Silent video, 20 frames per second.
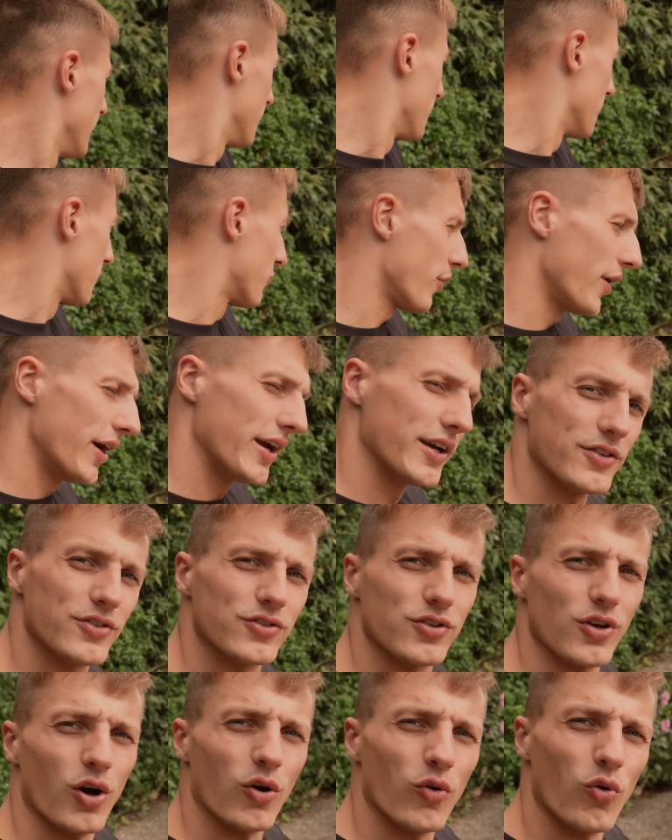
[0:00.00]
The
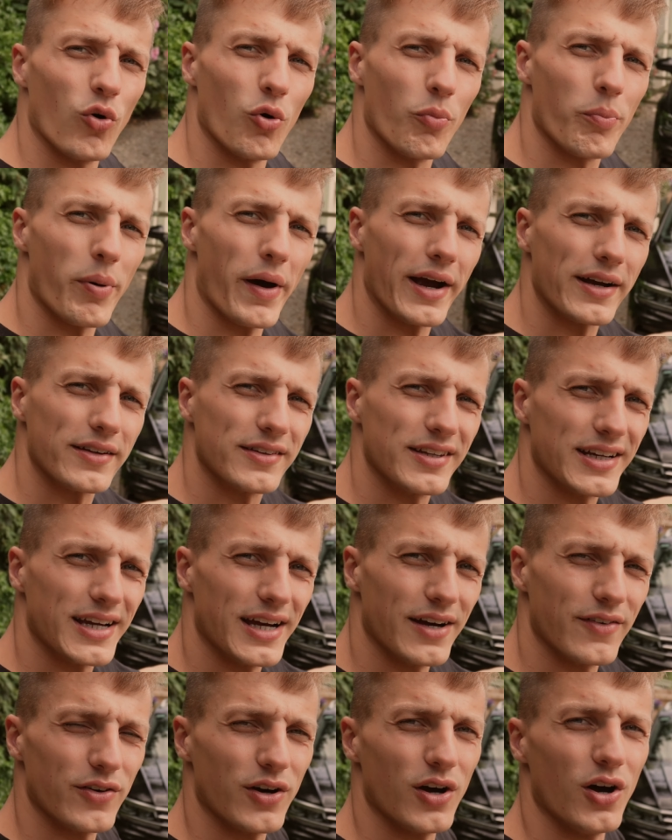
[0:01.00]
brakes are all back
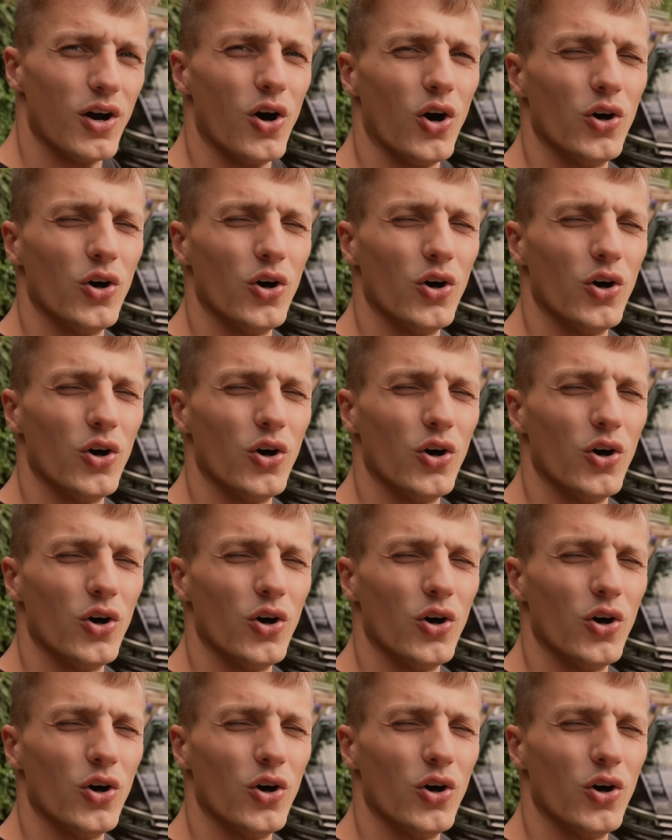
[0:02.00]
together